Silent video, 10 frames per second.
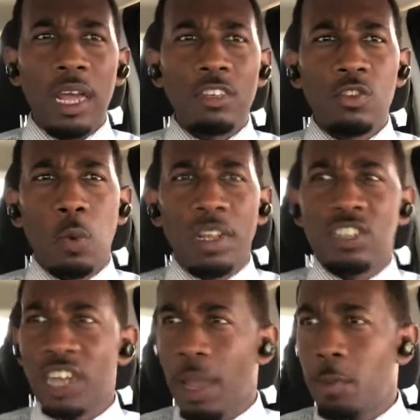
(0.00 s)
I just want
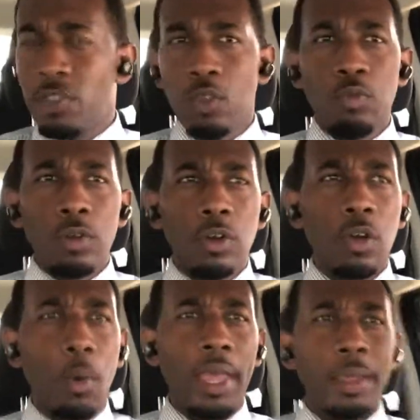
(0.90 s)
to chat with you real
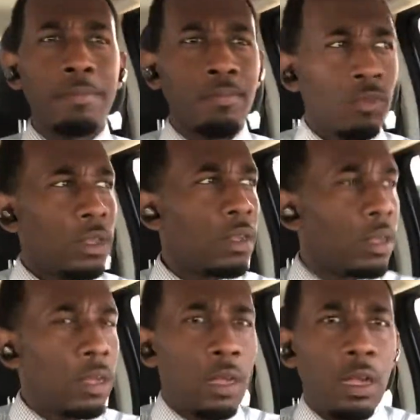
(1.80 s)
quick
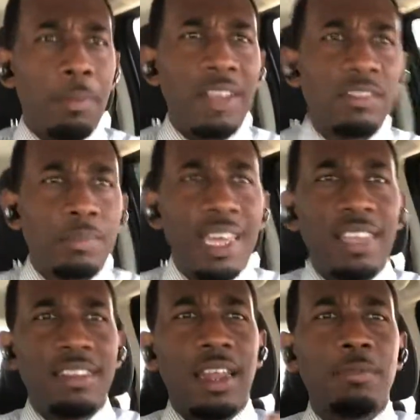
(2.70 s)
about some
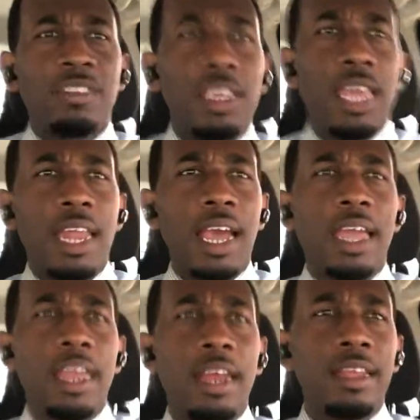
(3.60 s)
things that I'm seeing out
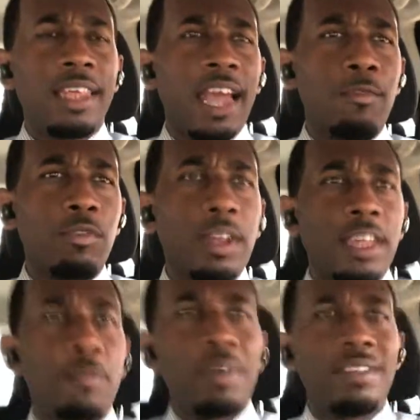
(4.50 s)
here that I
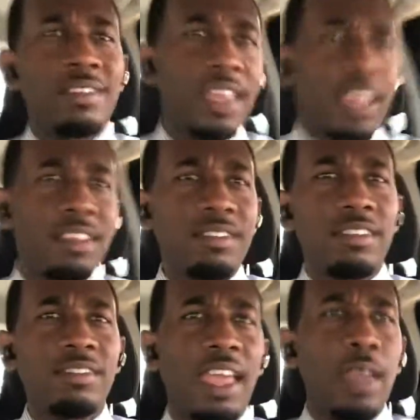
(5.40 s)
really have been saying since
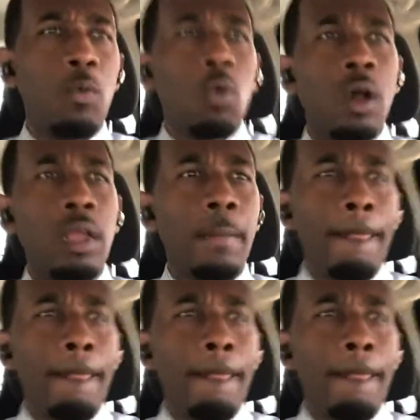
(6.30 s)
day one.